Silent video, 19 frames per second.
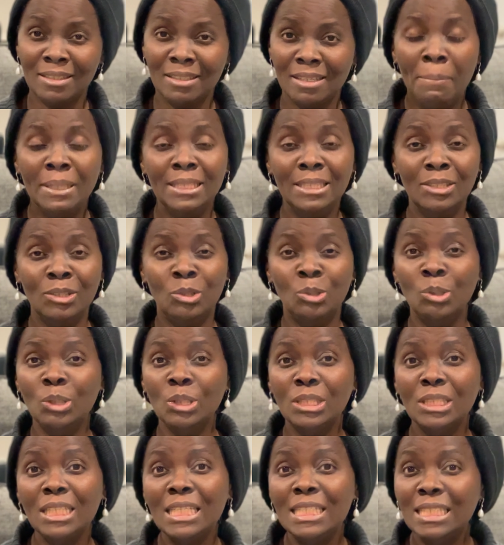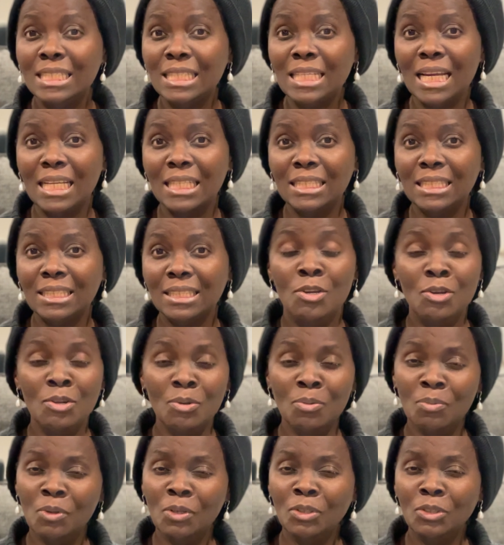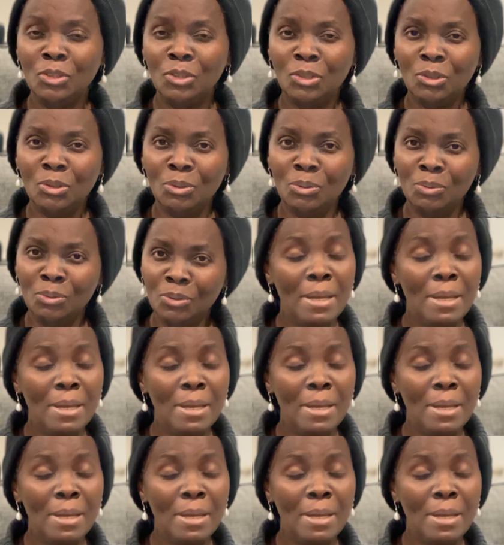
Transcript: But the truth is that no one should.